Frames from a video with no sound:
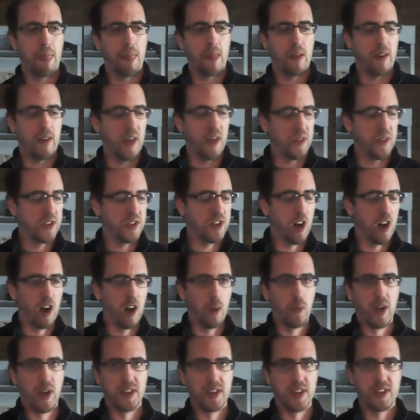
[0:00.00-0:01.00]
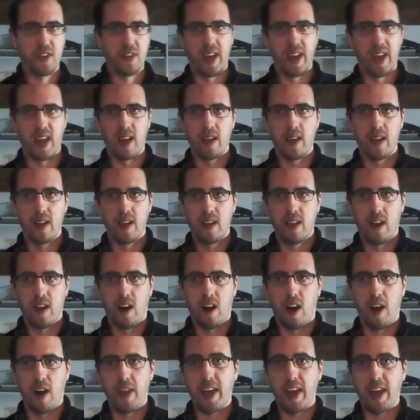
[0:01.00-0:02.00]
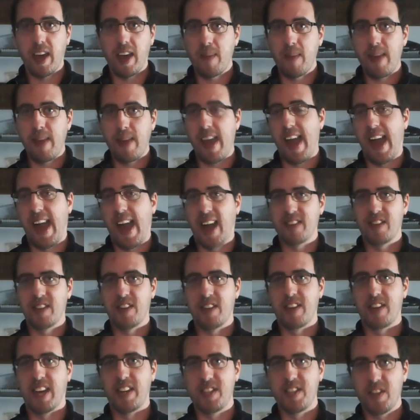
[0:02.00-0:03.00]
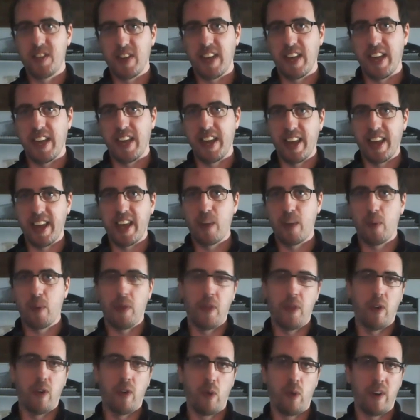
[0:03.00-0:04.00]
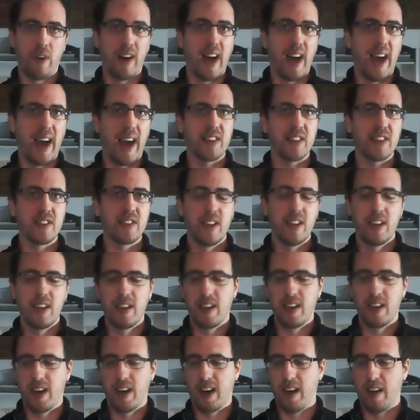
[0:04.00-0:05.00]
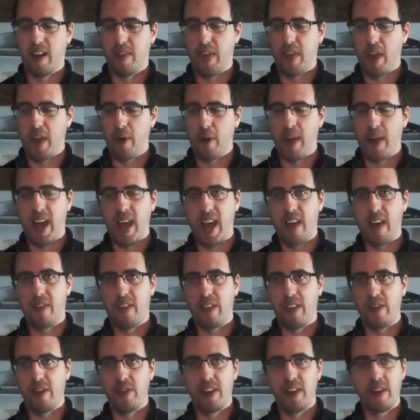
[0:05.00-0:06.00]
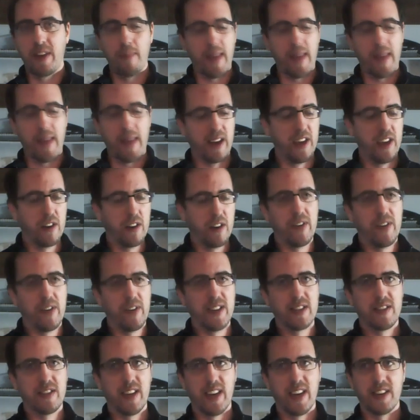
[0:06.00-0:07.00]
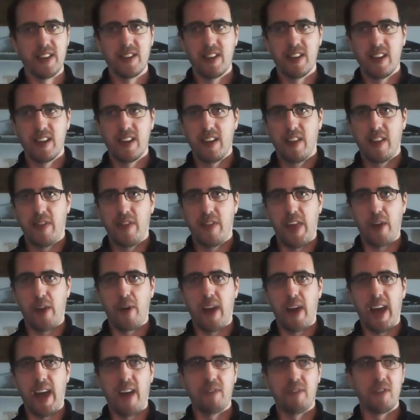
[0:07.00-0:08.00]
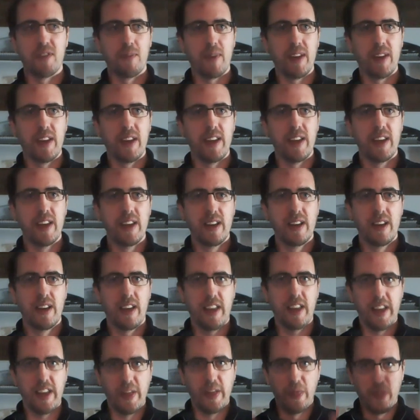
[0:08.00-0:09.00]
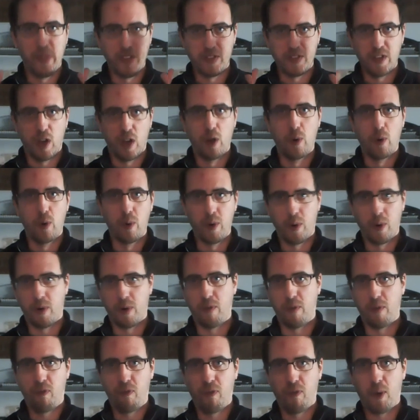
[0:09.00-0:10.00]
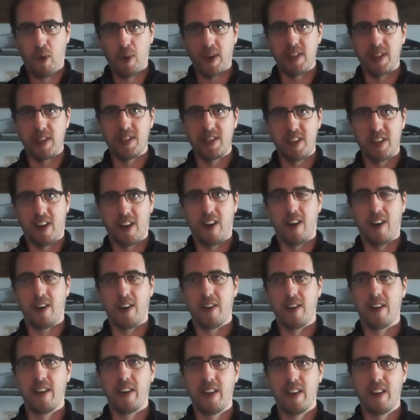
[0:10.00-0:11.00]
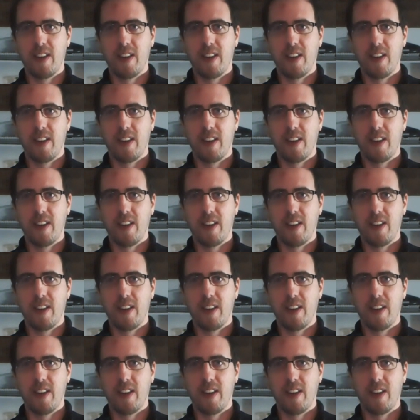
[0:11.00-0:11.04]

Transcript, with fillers: like this armrest thing. Are they going to be accidentally hitting it when they're relaxed? Uh, they don't have. You need to make an interface that they don't have to be in the zone or focused on